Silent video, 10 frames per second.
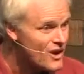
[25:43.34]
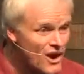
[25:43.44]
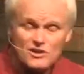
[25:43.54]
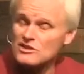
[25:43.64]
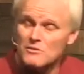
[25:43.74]

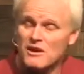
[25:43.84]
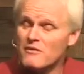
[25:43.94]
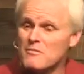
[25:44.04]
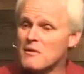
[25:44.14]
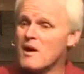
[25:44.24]
Honestly, when I
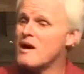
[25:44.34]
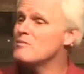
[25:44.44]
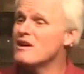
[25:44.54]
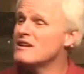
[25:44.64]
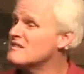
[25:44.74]
read my
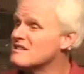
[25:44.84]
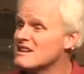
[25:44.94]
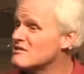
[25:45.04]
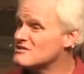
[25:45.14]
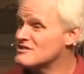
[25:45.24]
Bible,
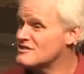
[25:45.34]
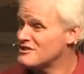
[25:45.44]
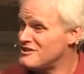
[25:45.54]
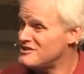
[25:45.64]
anything else isn't